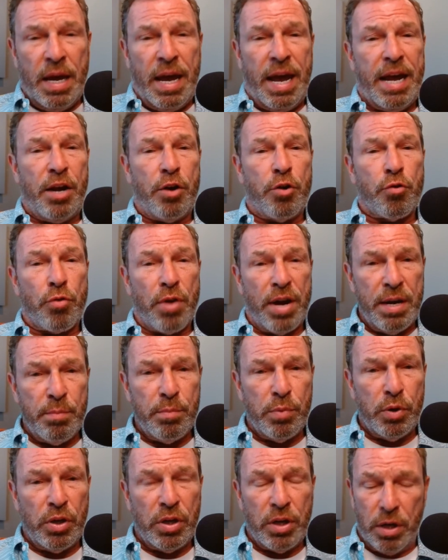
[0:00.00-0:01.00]
A great
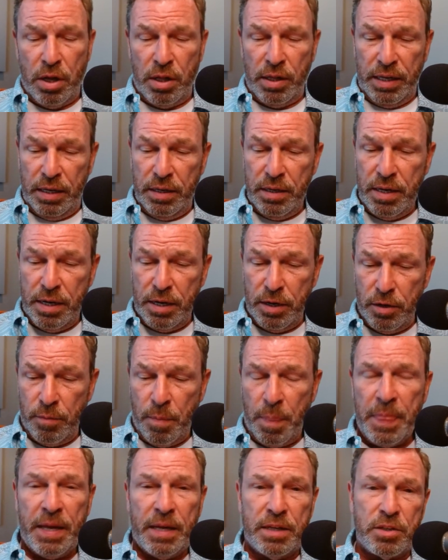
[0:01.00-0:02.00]
book, and I'll end here,
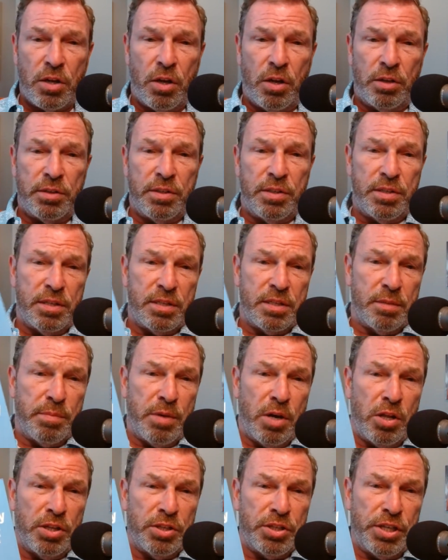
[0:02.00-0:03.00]
is called
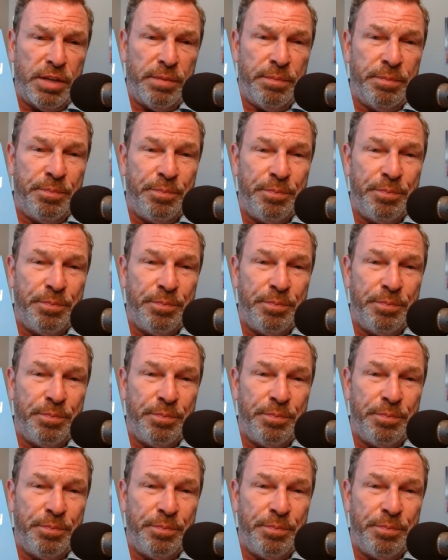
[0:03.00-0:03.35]
Systemology.